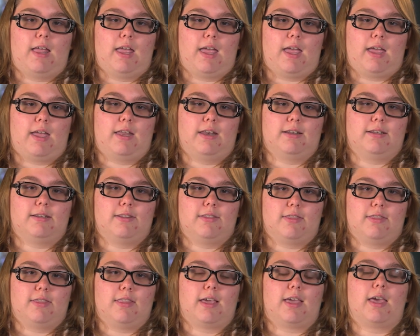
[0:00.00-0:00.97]
and
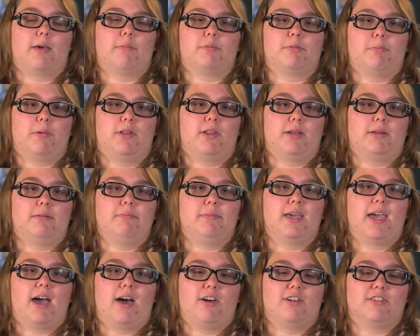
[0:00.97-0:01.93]
they kept pulling
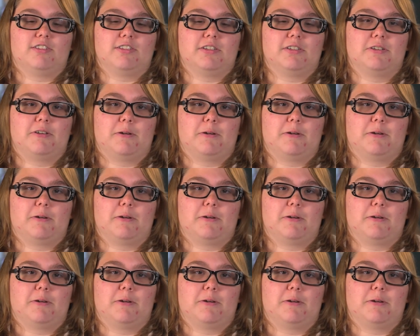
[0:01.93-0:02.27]
me out.